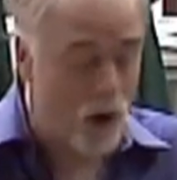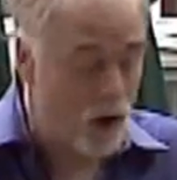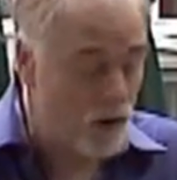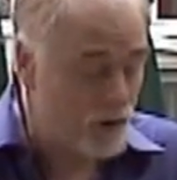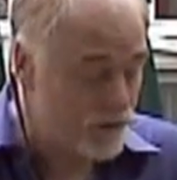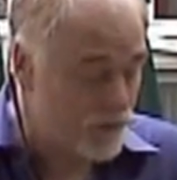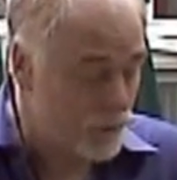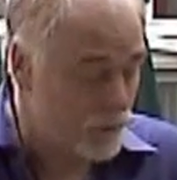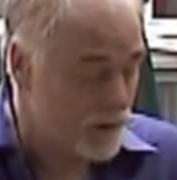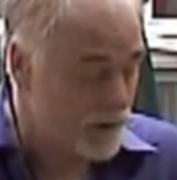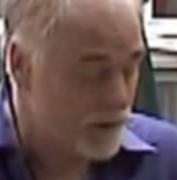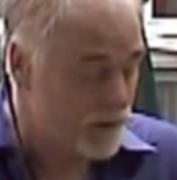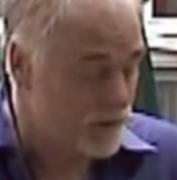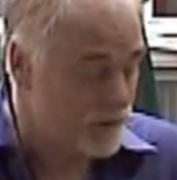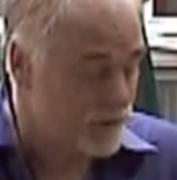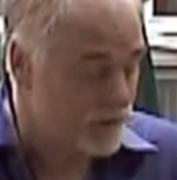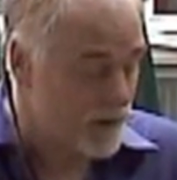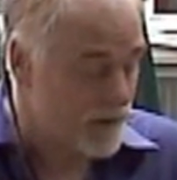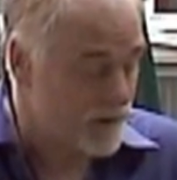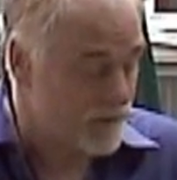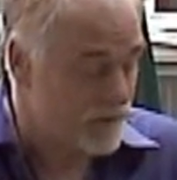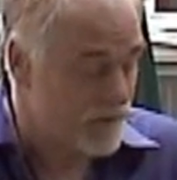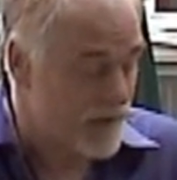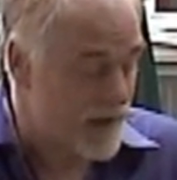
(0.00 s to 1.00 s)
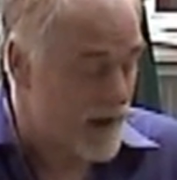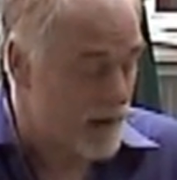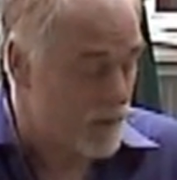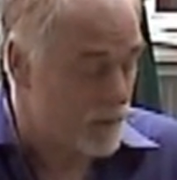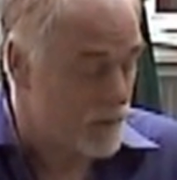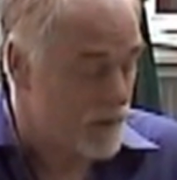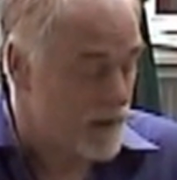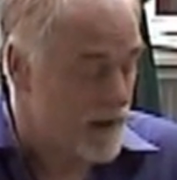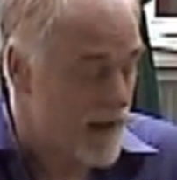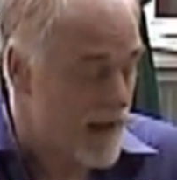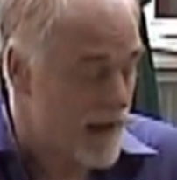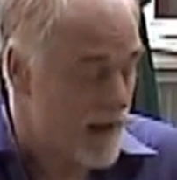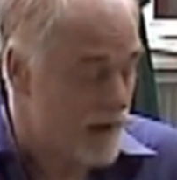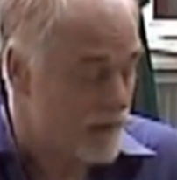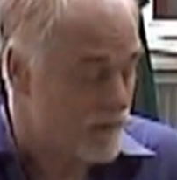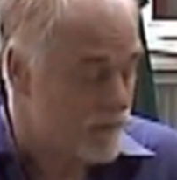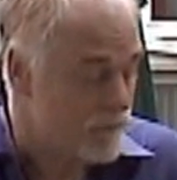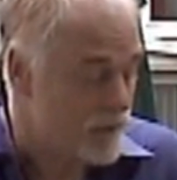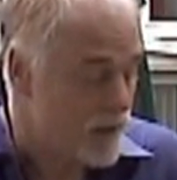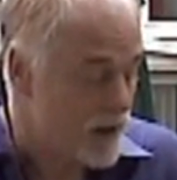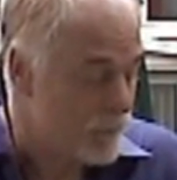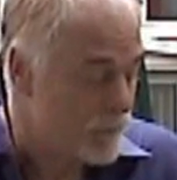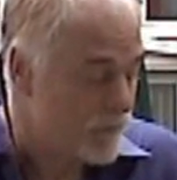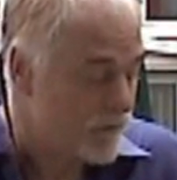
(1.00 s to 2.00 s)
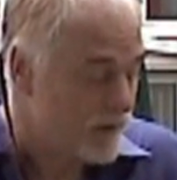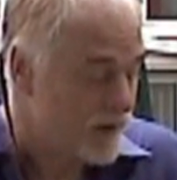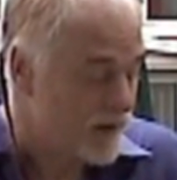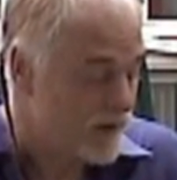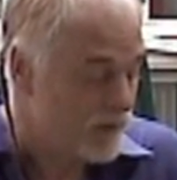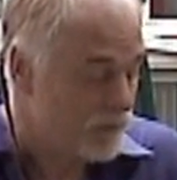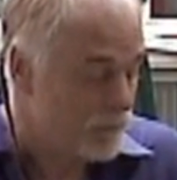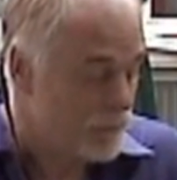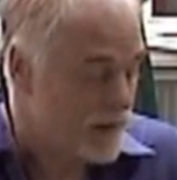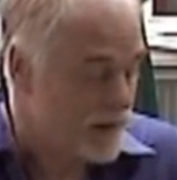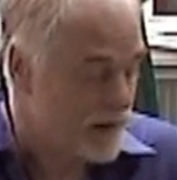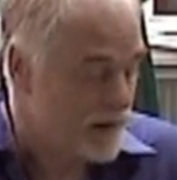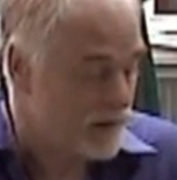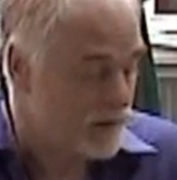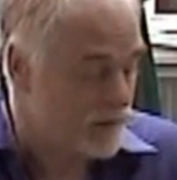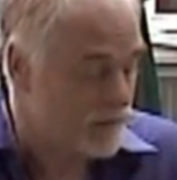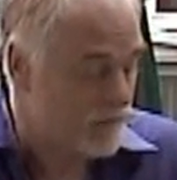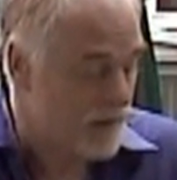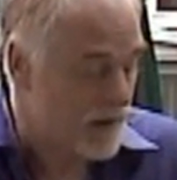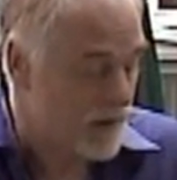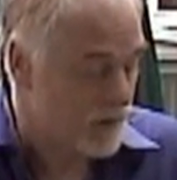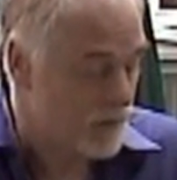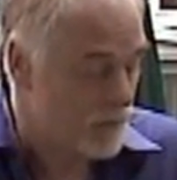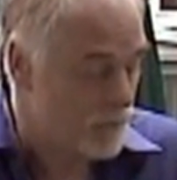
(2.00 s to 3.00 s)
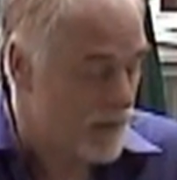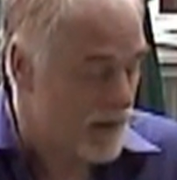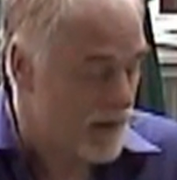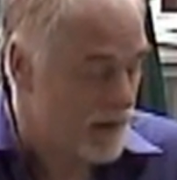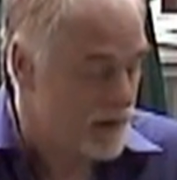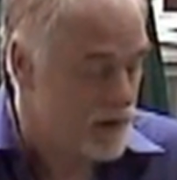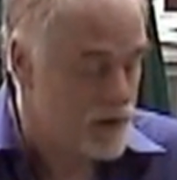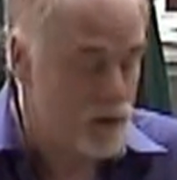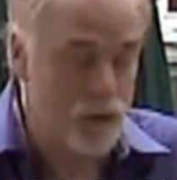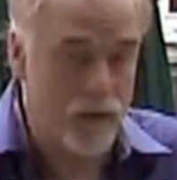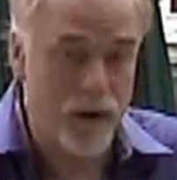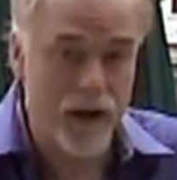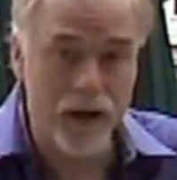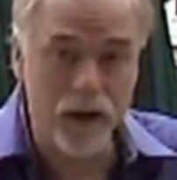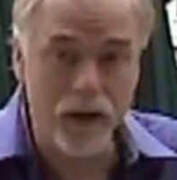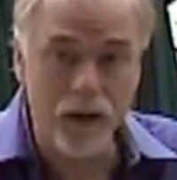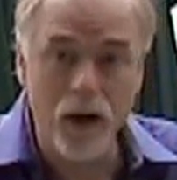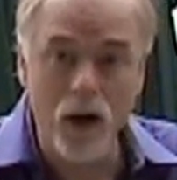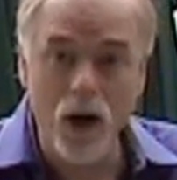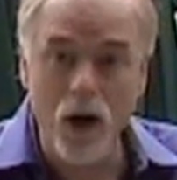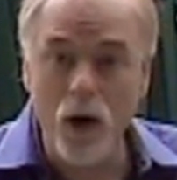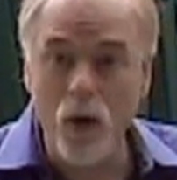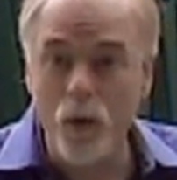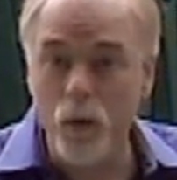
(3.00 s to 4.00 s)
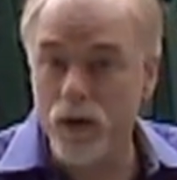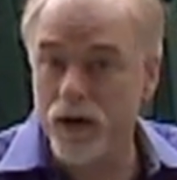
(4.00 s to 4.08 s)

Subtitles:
also illustrates that. We have a set of P's followed by UL.